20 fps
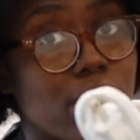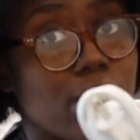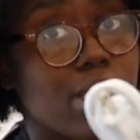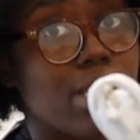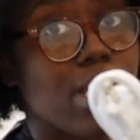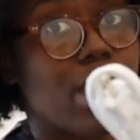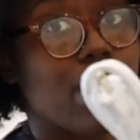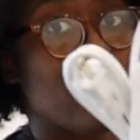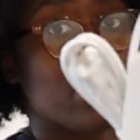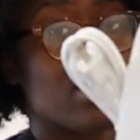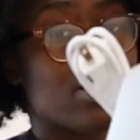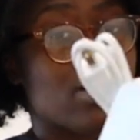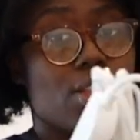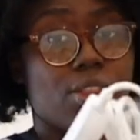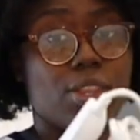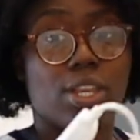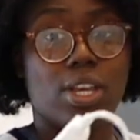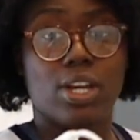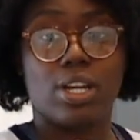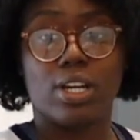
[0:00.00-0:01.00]
settings
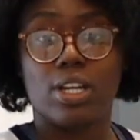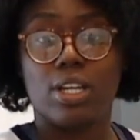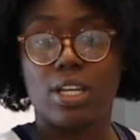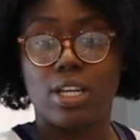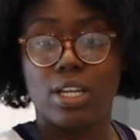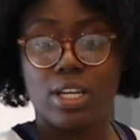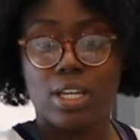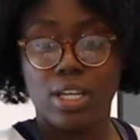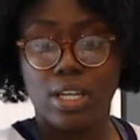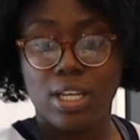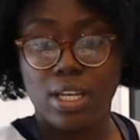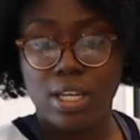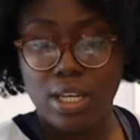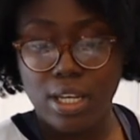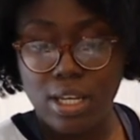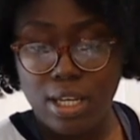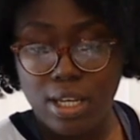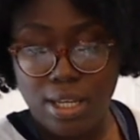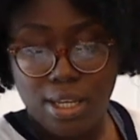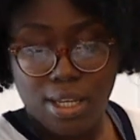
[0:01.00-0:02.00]
on there.
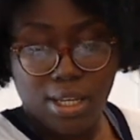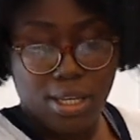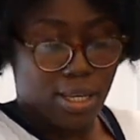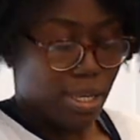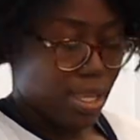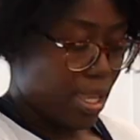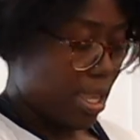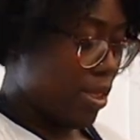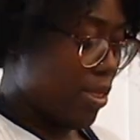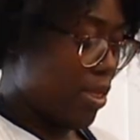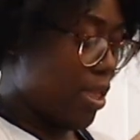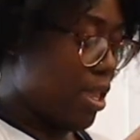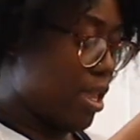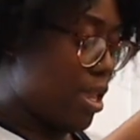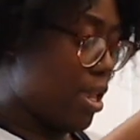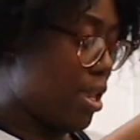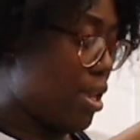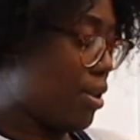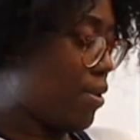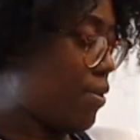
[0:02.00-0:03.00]
And
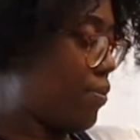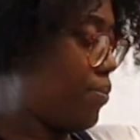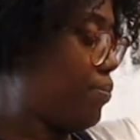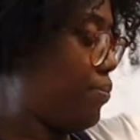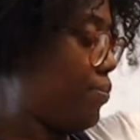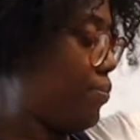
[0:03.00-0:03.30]
then